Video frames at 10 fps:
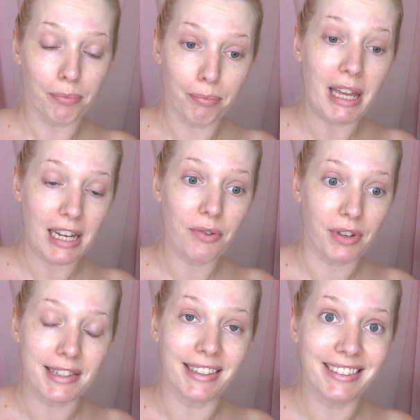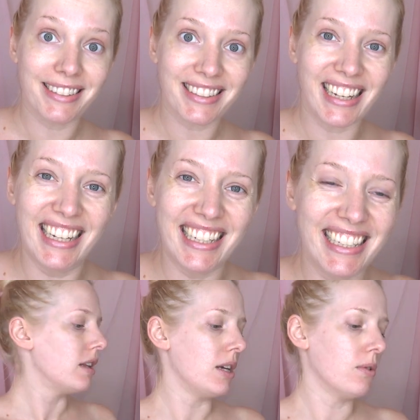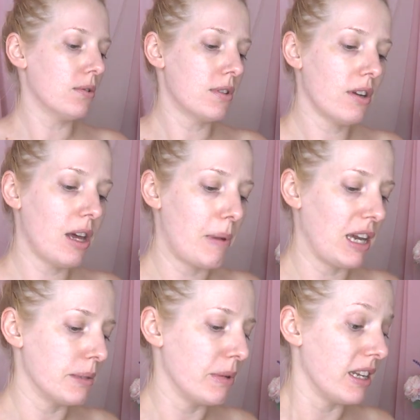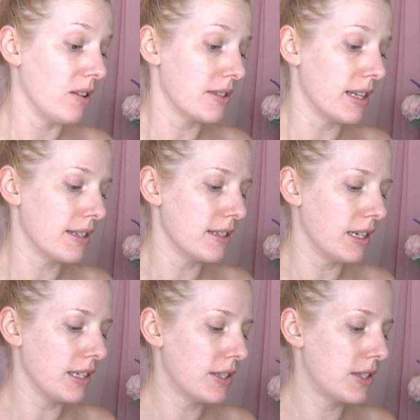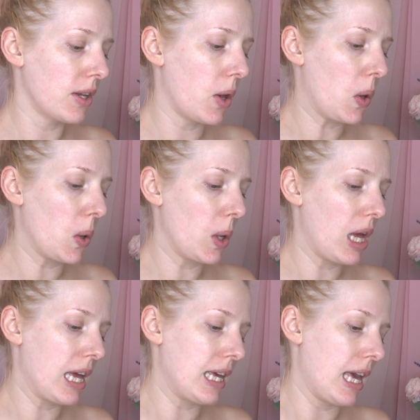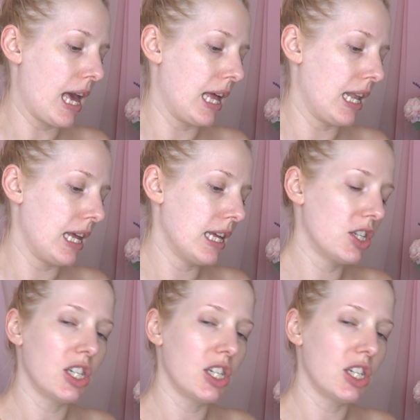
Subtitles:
many reasons. Now also, I painted my nails last night, so again,